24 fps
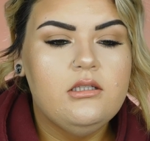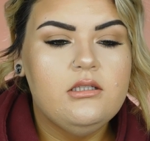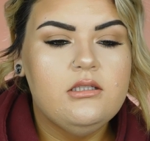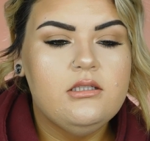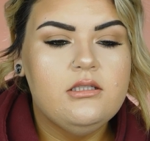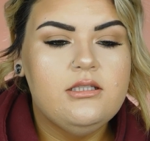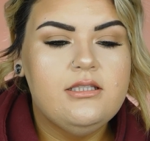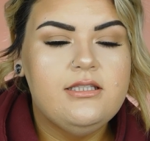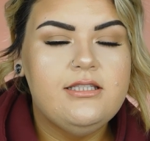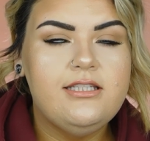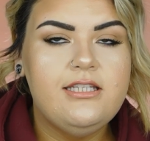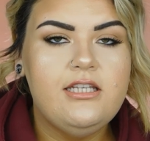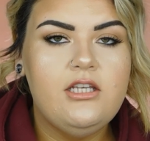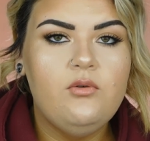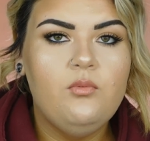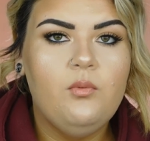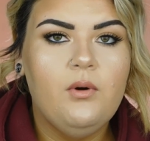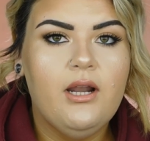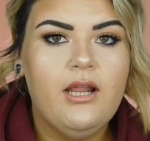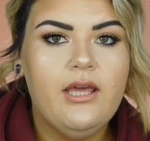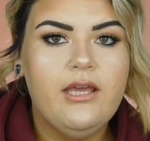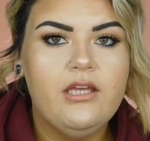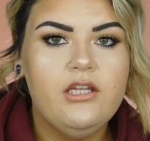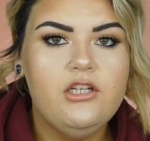see
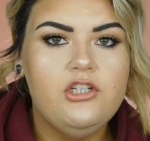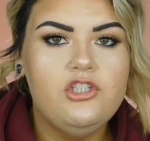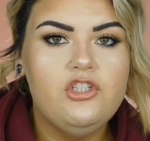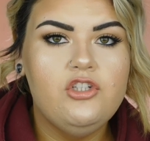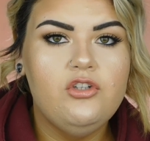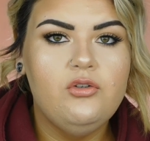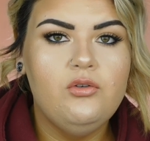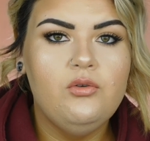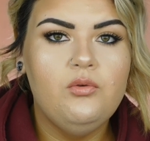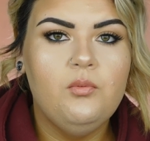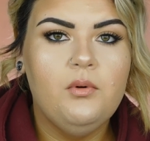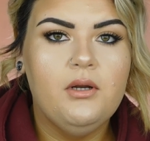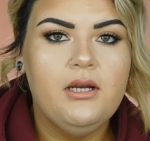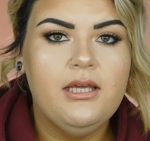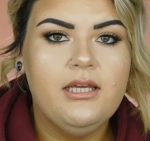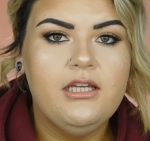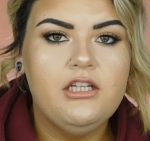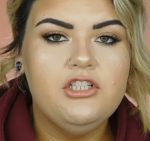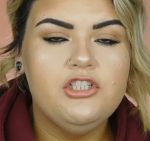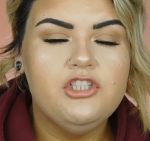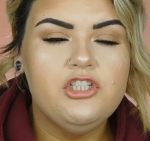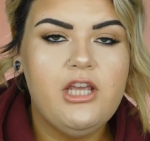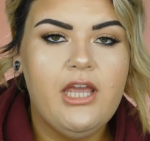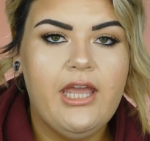what I can do, what I
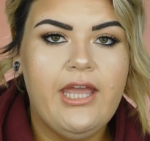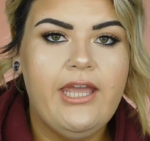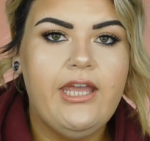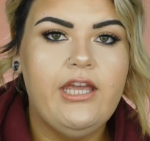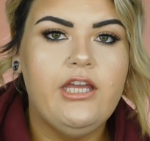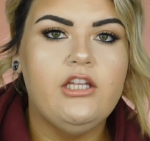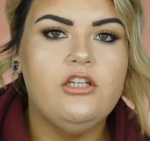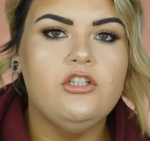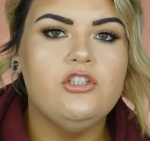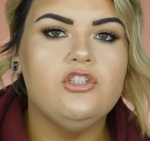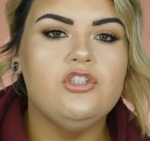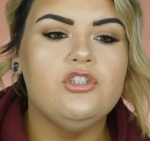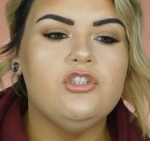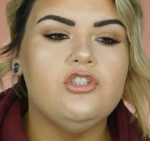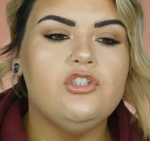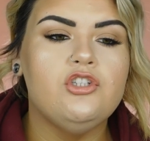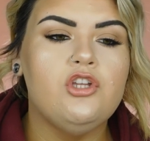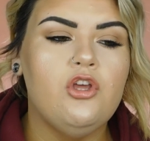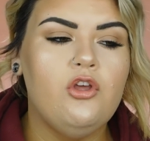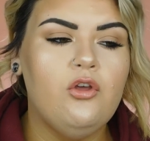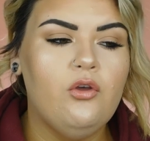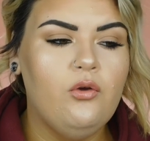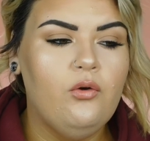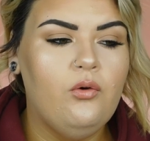can change
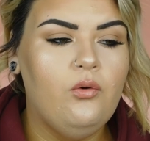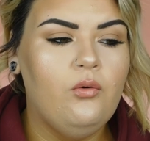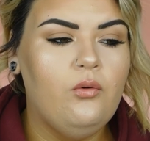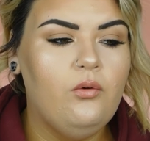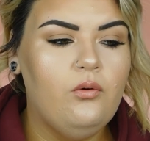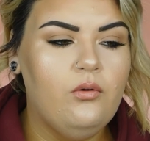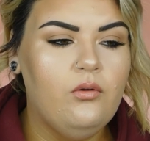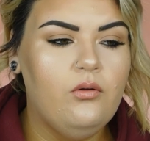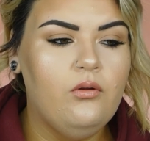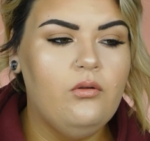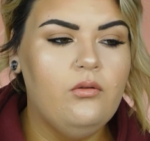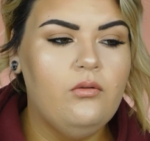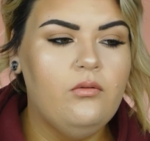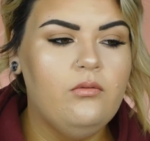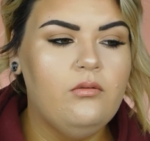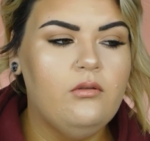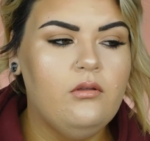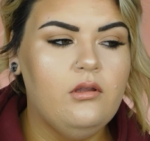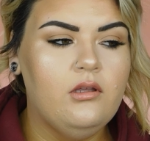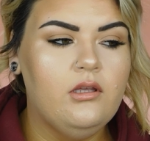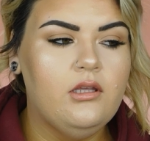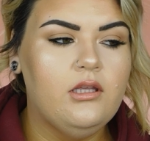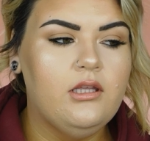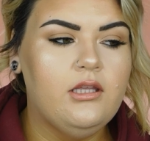to
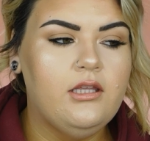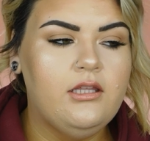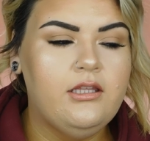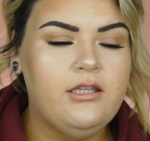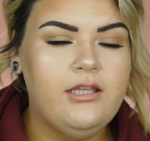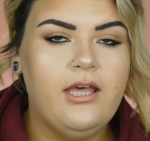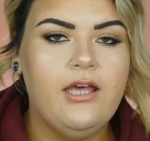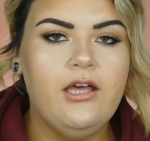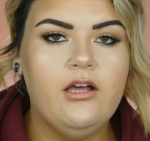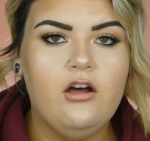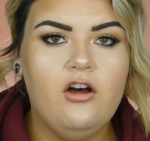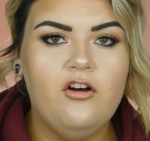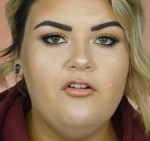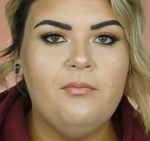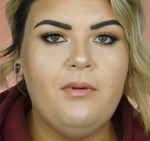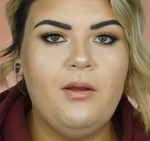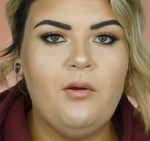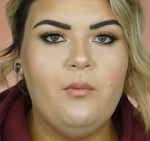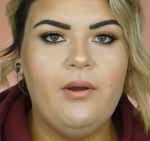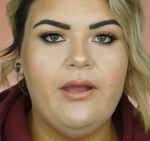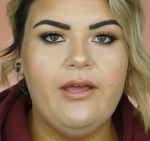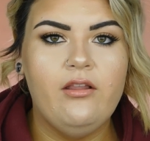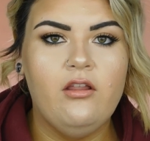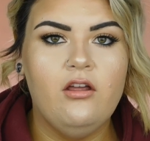kick off my
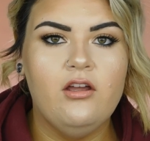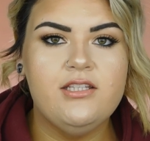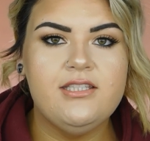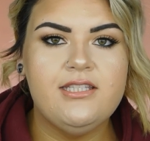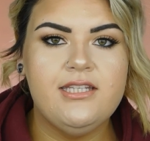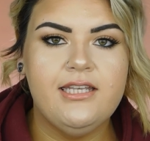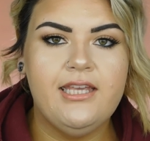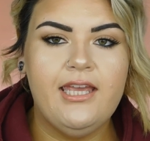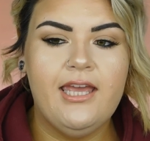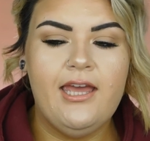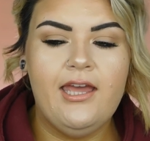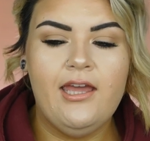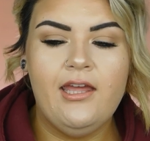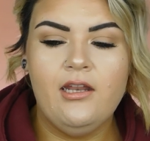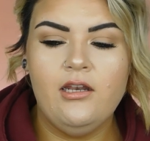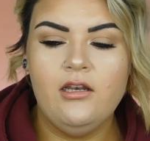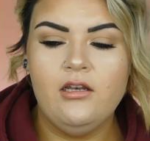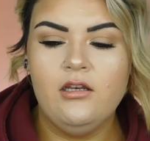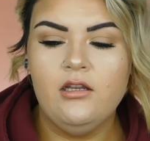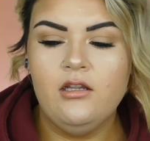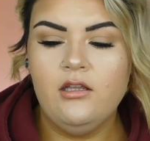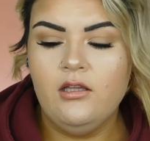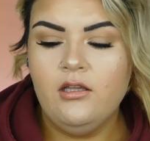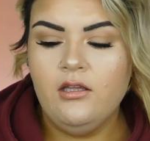weight loss again.